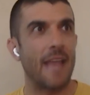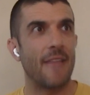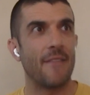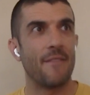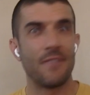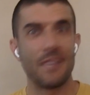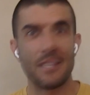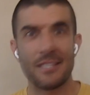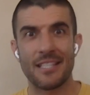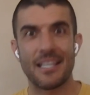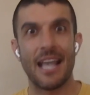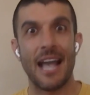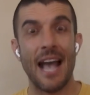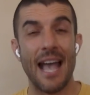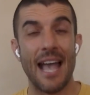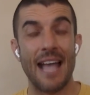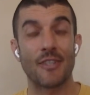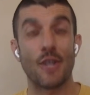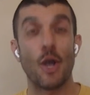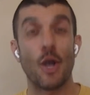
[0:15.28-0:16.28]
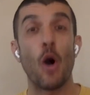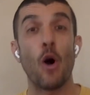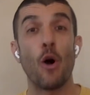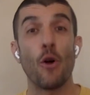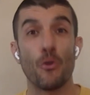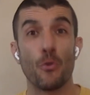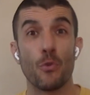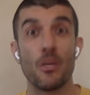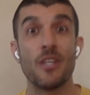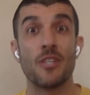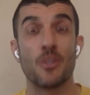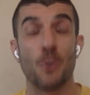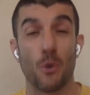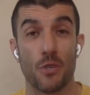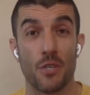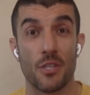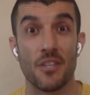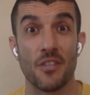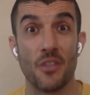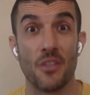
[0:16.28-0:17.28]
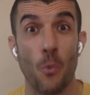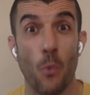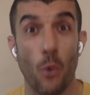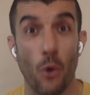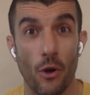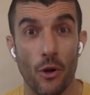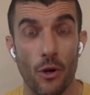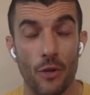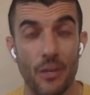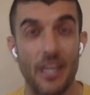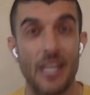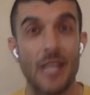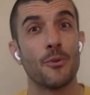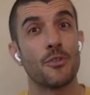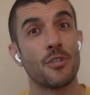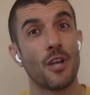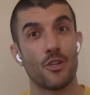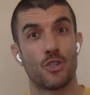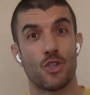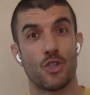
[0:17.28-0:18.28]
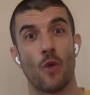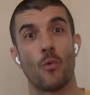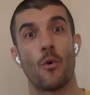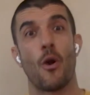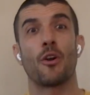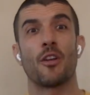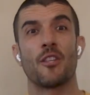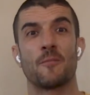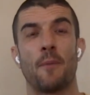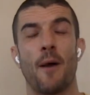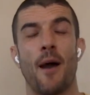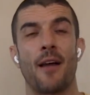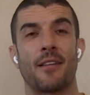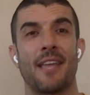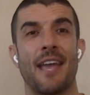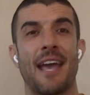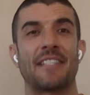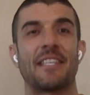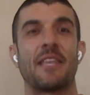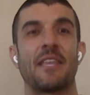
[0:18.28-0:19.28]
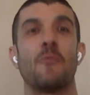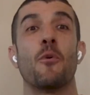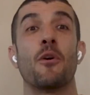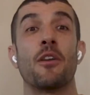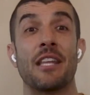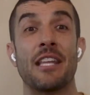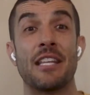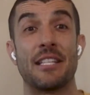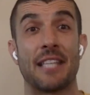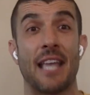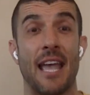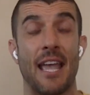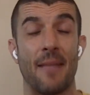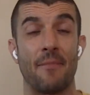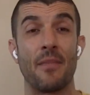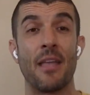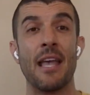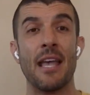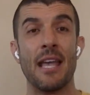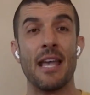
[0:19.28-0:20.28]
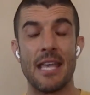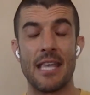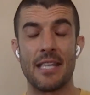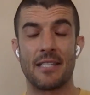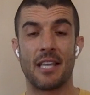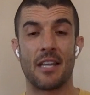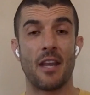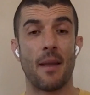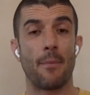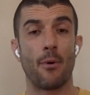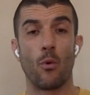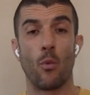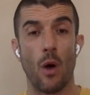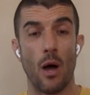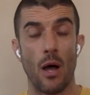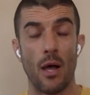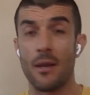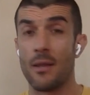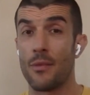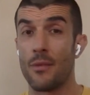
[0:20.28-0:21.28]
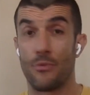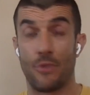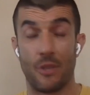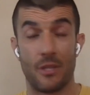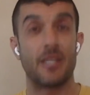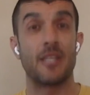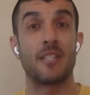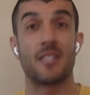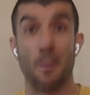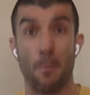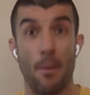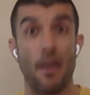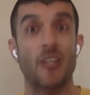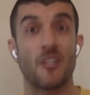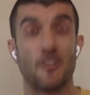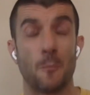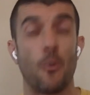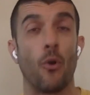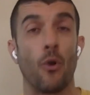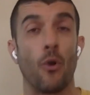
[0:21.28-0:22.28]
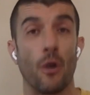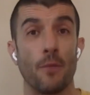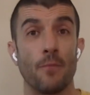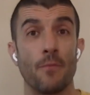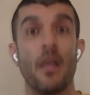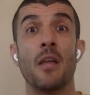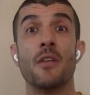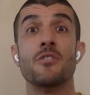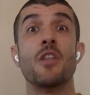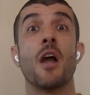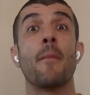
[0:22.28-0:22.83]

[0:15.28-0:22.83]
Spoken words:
And this guy has all the resources in the world. And he was on Joe Rogan's podcast. And what did he say? He said, number one, this is the best sport.